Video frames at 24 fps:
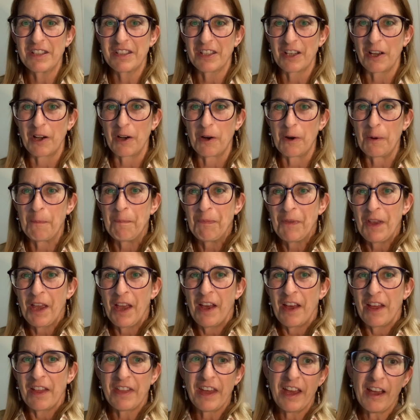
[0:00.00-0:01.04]
so,
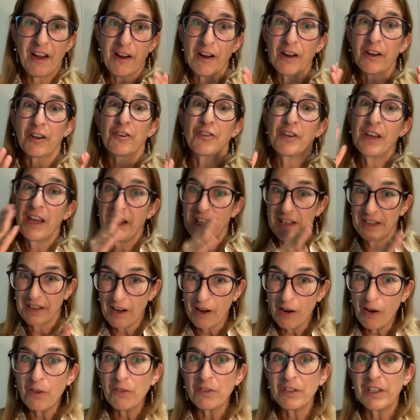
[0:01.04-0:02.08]
they are creating
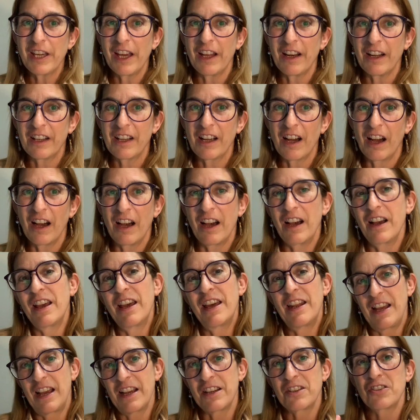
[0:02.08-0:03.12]
their own Kyara-ka,
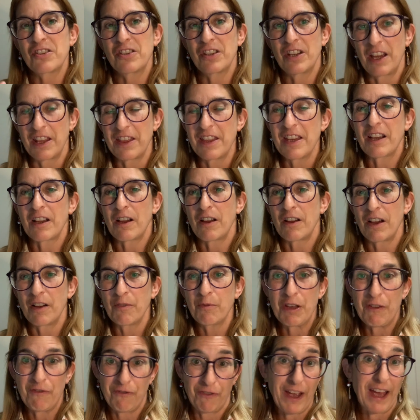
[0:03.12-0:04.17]
and actually I think
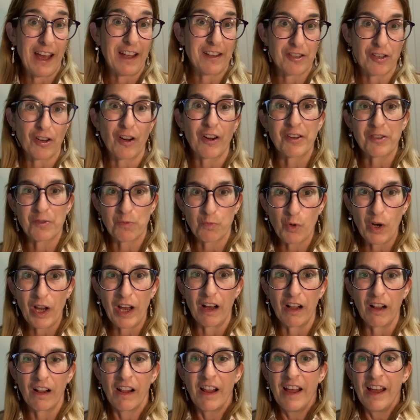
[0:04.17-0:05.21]
we fans are as
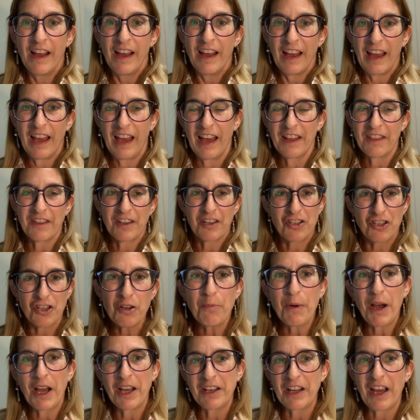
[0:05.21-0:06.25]
well. And the
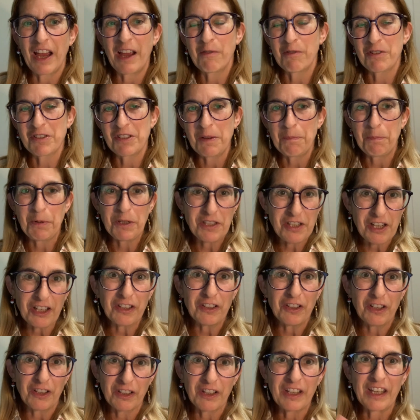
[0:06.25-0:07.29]
shumai night was a
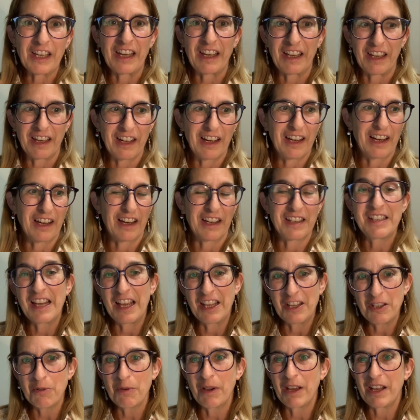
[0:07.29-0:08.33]
particularly
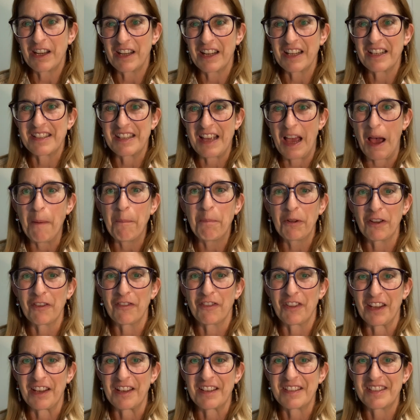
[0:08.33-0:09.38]
attenuated example
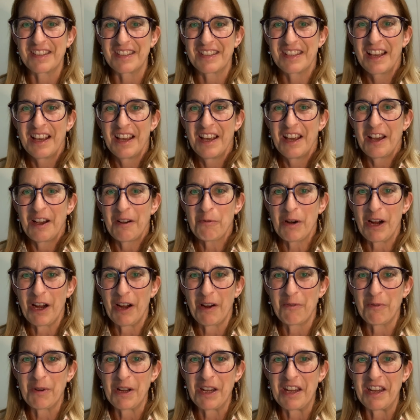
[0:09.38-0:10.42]
of this,
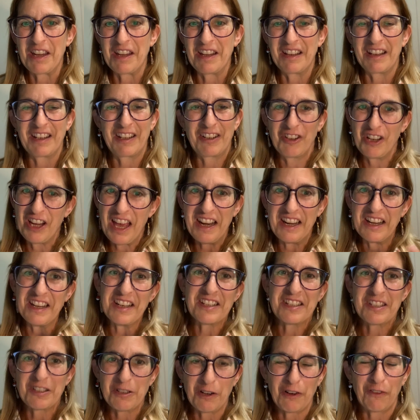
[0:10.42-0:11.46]
where we created
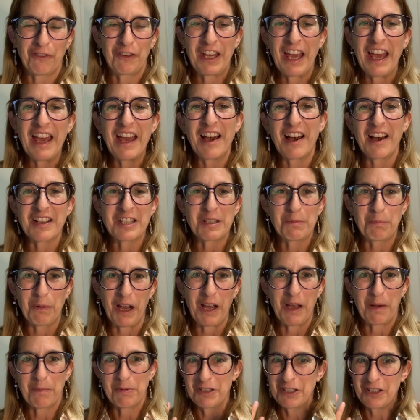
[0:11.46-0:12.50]
a sort of chaos
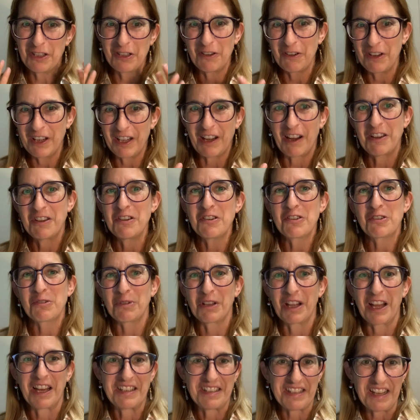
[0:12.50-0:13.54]
by obscuring our
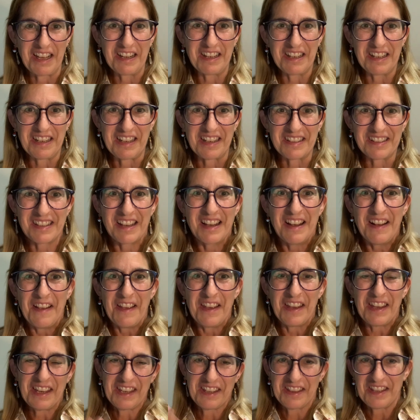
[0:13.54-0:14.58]
usual identities
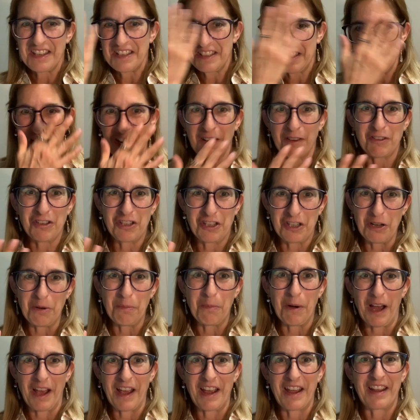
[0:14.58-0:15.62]
in these kind of
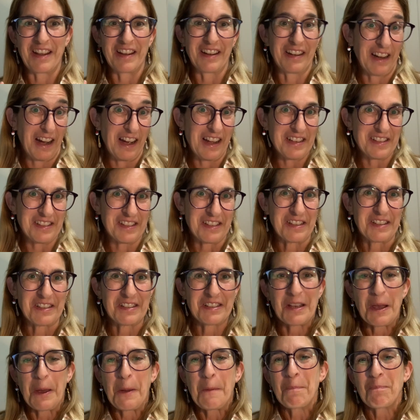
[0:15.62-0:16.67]
shumai
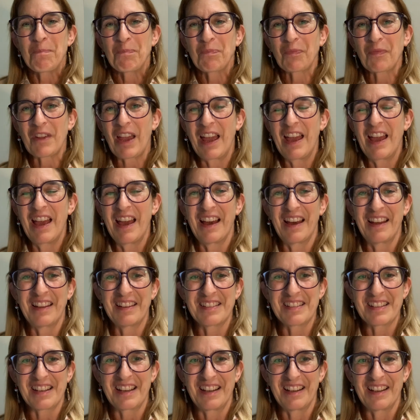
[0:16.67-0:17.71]
guises
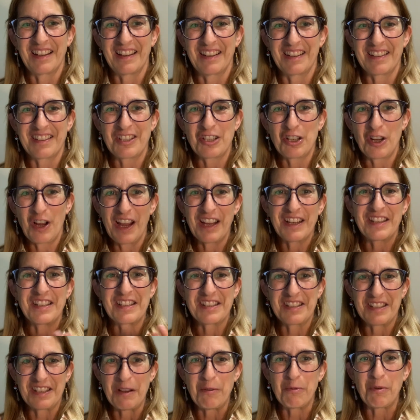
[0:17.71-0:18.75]
and trying to
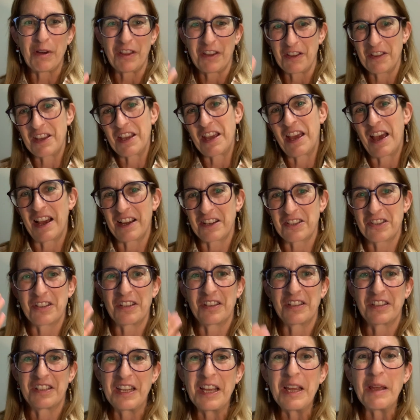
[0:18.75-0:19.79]
see whether the
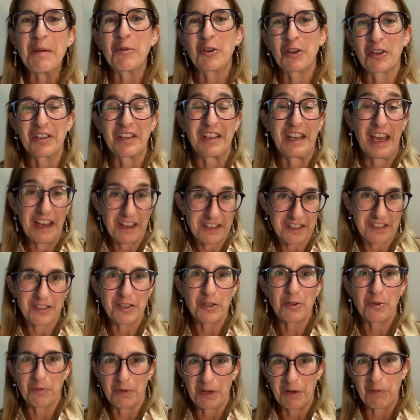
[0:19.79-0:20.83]
action team could guess
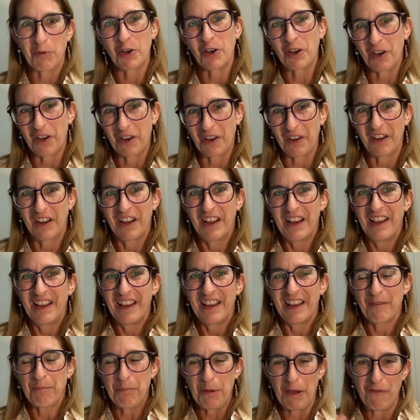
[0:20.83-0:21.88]
who we were
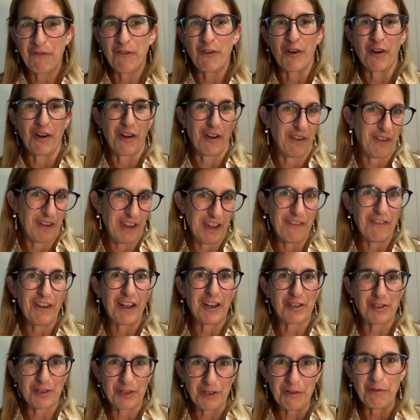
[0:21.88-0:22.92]
before
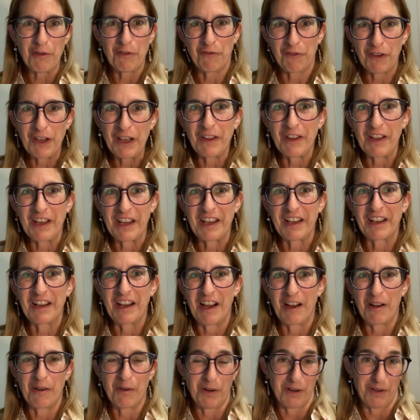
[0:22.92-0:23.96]
eventually revealing
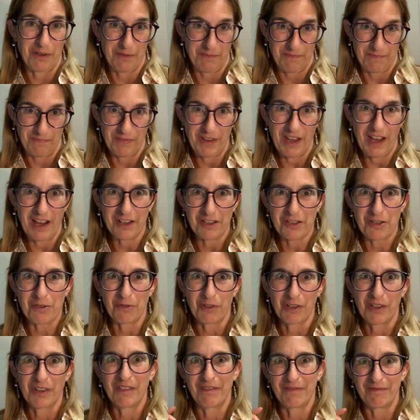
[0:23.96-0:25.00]
our
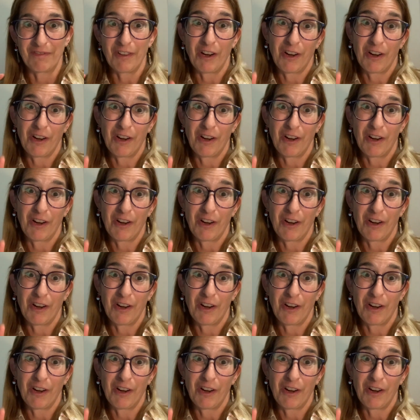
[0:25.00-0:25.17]
actual